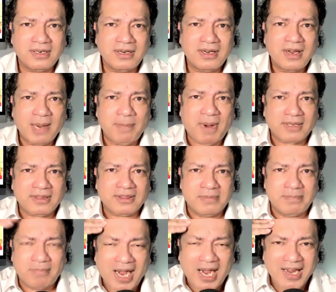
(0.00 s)
about the
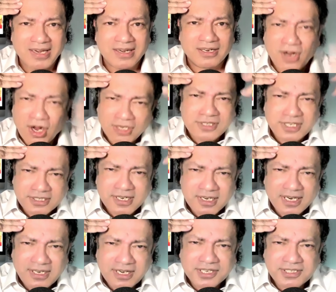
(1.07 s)
mind constantly
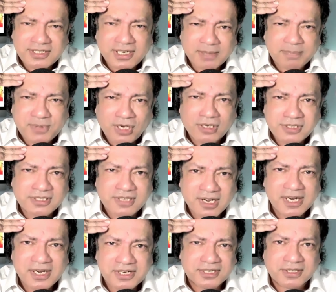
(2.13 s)
disturbed,
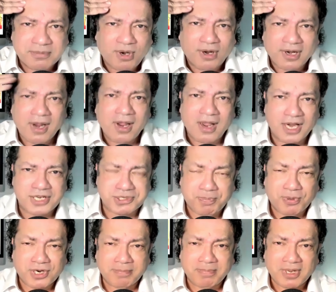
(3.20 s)
constantly in turmoil. I
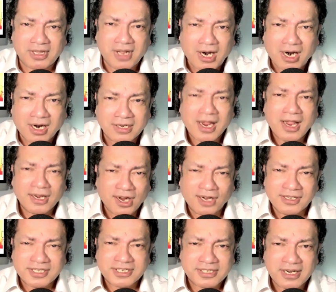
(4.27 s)
spoke about the heart
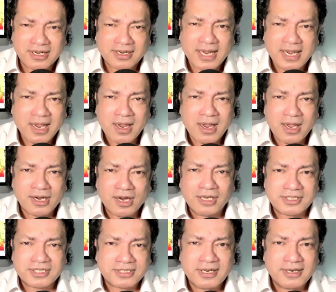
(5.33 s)
constantly,
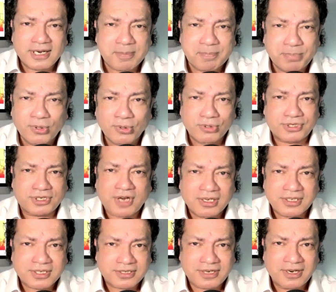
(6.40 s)
constantly bruised,
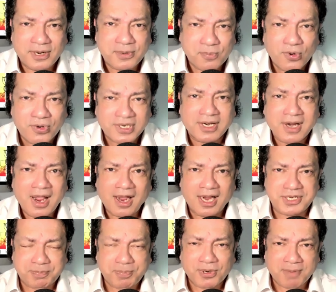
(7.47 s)
constantly wounded. I
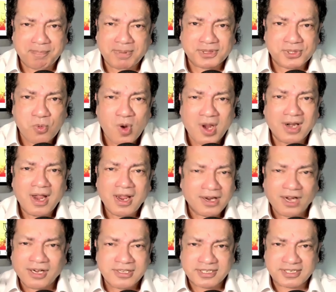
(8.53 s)
spoke about the will
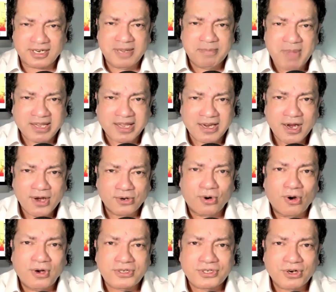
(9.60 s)
constantly making
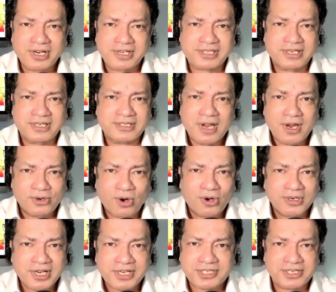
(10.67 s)
wrong choices, wrong
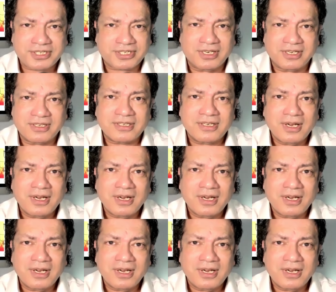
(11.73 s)
decisions.